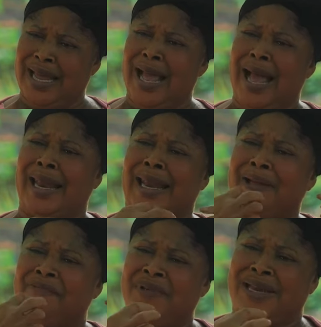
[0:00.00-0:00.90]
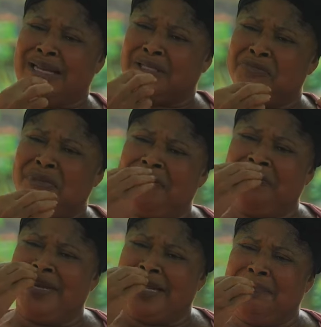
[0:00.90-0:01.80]
They are laughing at me,
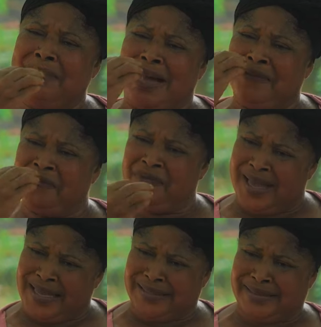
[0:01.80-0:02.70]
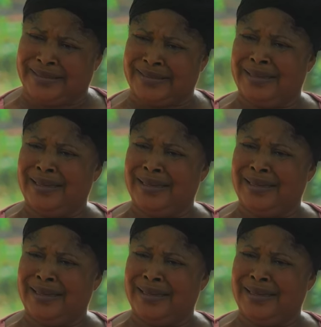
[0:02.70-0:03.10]
even in my face.